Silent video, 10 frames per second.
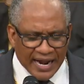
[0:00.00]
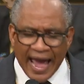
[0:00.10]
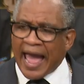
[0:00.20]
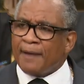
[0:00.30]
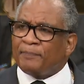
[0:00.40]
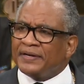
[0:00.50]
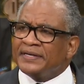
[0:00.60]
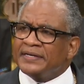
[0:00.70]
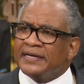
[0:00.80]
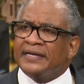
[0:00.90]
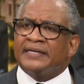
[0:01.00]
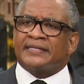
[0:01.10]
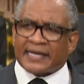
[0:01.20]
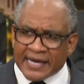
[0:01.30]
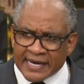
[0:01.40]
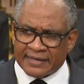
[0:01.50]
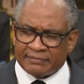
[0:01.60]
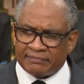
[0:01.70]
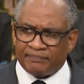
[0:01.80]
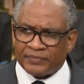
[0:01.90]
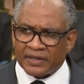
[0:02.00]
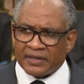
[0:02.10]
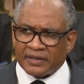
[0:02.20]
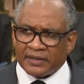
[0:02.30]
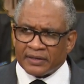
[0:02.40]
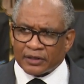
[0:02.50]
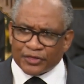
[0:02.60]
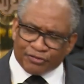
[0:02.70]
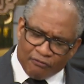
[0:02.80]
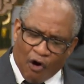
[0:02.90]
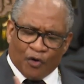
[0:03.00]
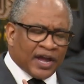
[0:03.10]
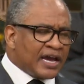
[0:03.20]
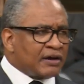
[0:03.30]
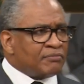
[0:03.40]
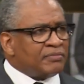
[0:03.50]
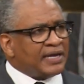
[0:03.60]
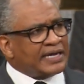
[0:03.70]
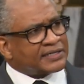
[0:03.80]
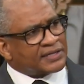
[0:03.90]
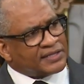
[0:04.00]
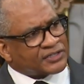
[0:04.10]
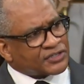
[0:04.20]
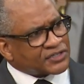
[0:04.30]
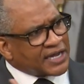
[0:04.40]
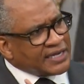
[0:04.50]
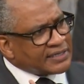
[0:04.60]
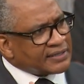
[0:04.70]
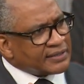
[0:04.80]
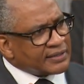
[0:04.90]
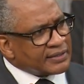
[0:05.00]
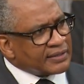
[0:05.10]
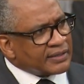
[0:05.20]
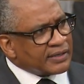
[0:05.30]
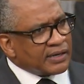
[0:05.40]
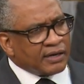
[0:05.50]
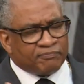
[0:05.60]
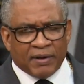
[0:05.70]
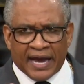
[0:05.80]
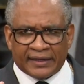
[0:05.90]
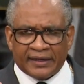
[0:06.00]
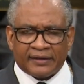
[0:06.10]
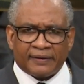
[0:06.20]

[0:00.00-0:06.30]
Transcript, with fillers: happened to him to throw him into this state of panic